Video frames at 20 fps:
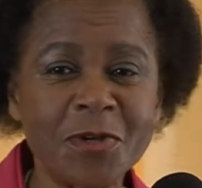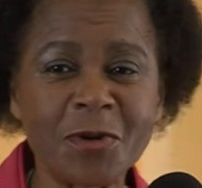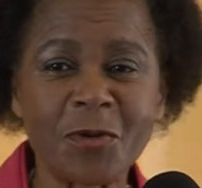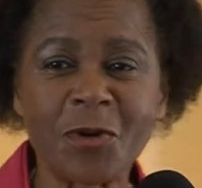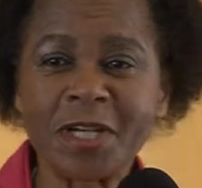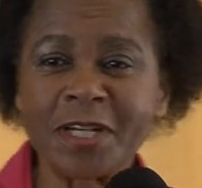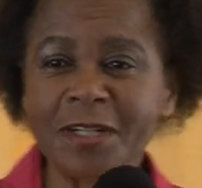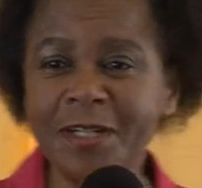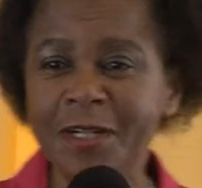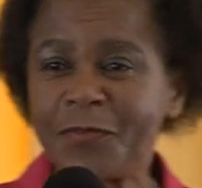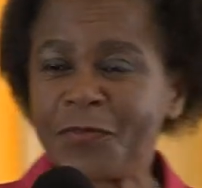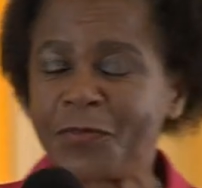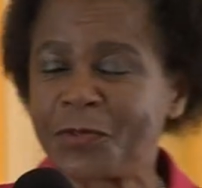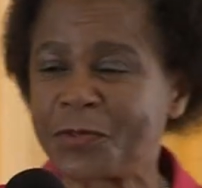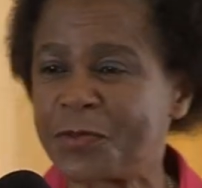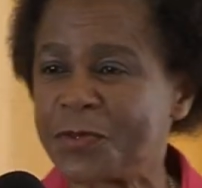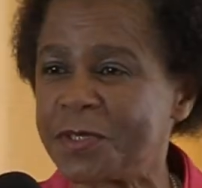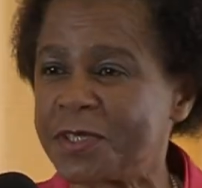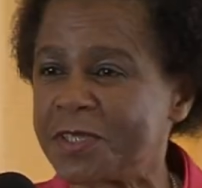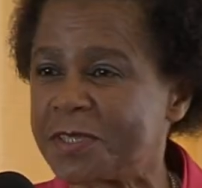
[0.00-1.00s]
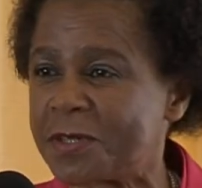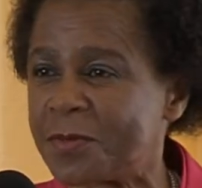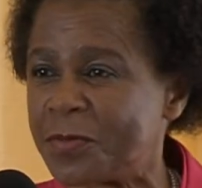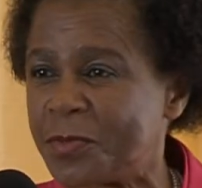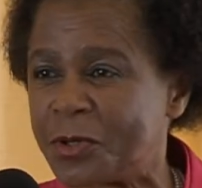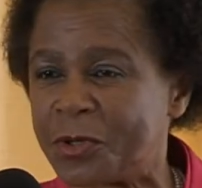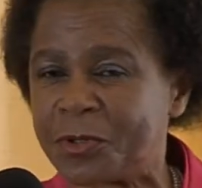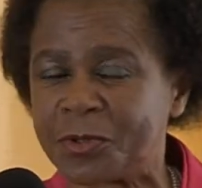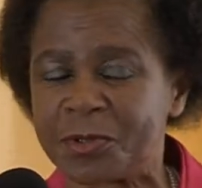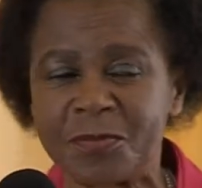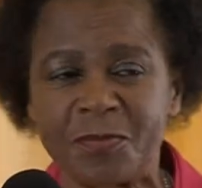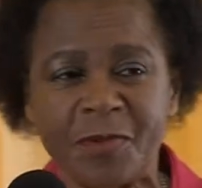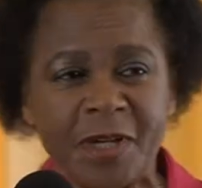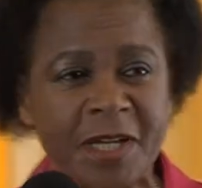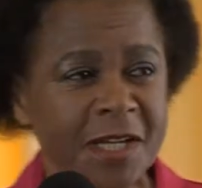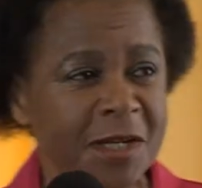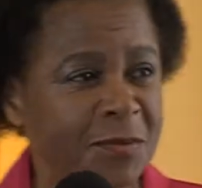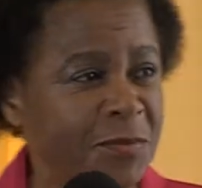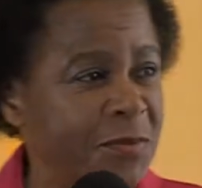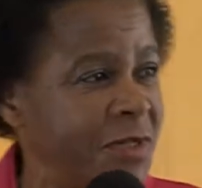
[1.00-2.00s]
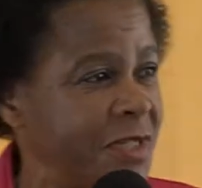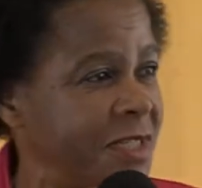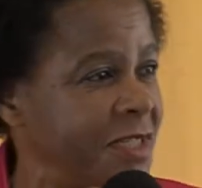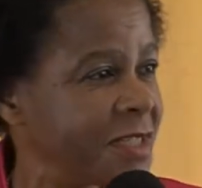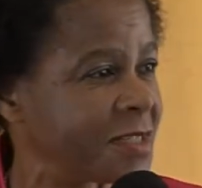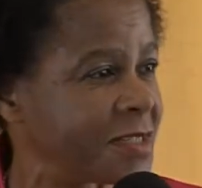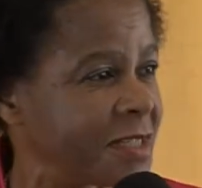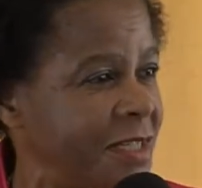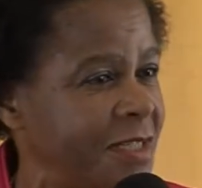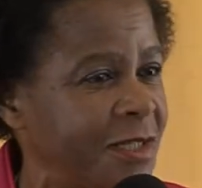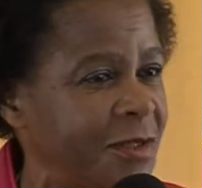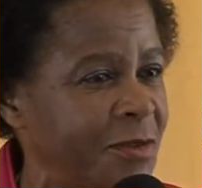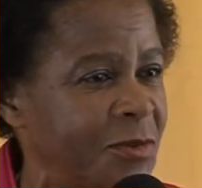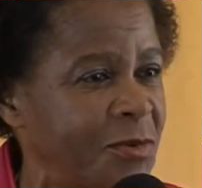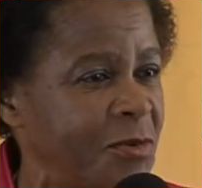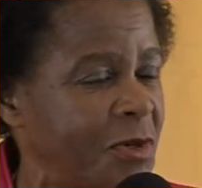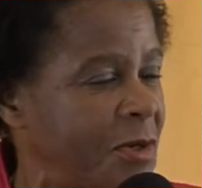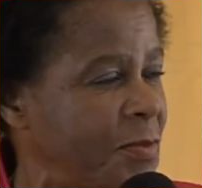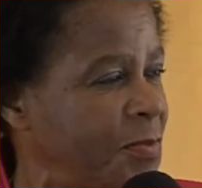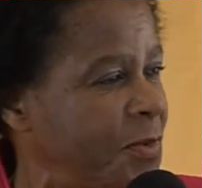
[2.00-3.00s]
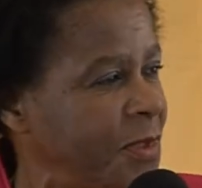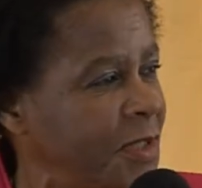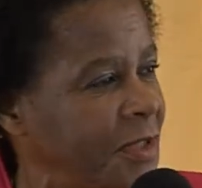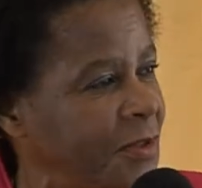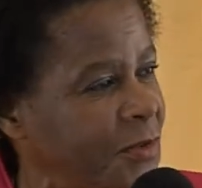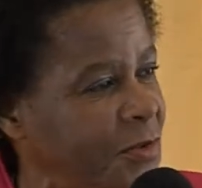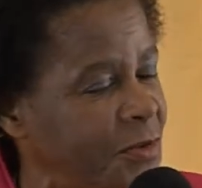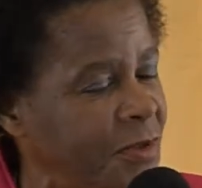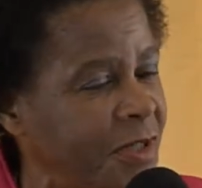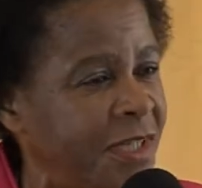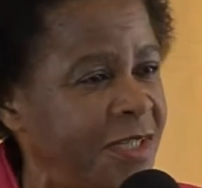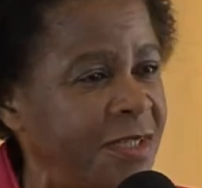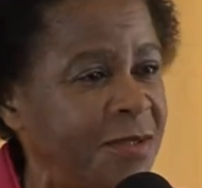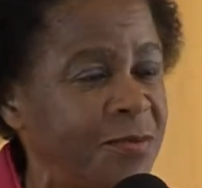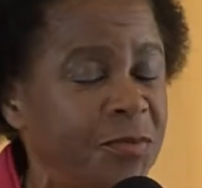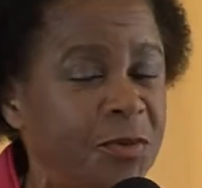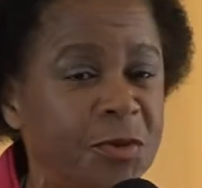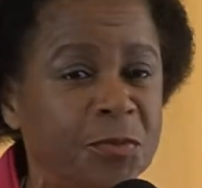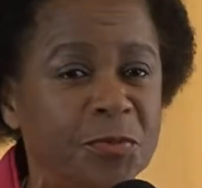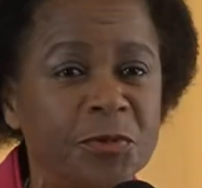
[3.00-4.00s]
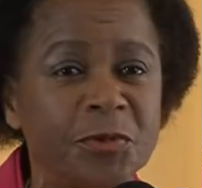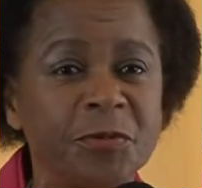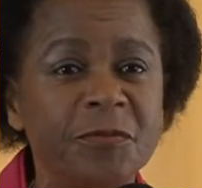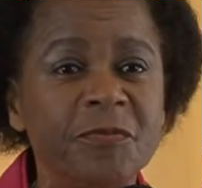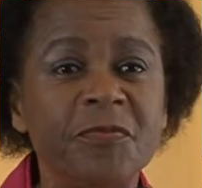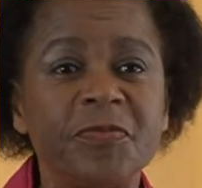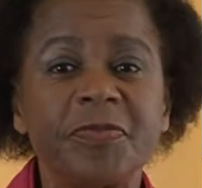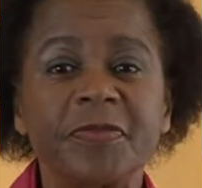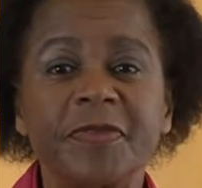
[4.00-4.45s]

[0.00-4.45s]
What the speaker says: the wonderful things about my upbringing is that I grew up in rural Limpopo.